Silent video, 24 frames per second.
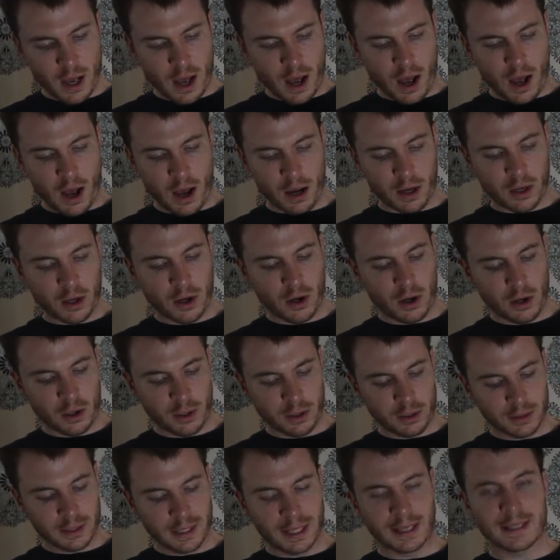
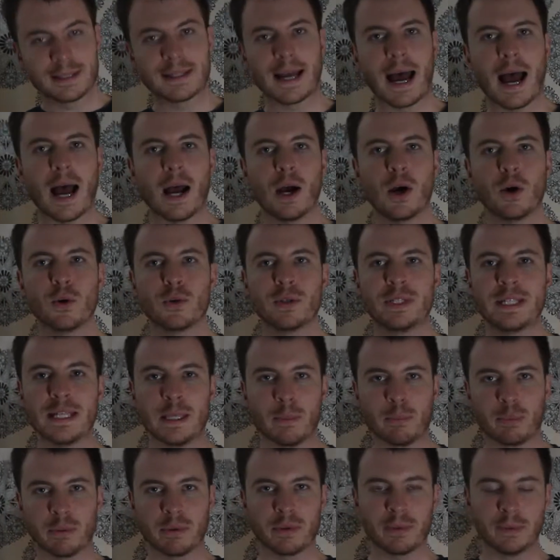called Tahoe
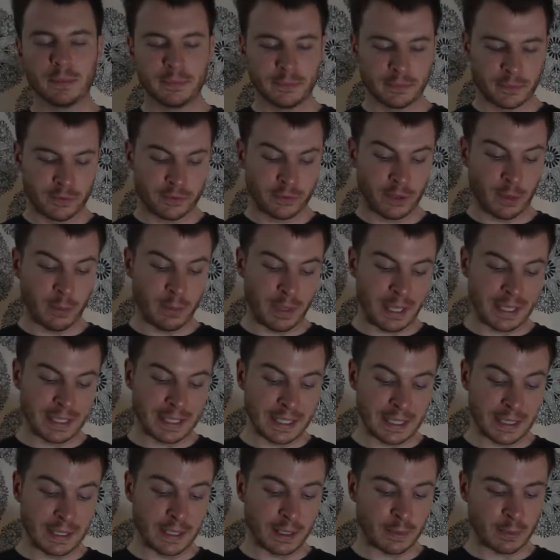Deep from
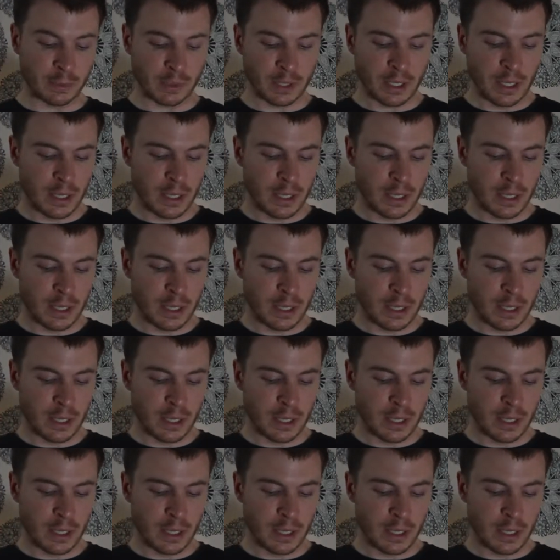Knee Deep.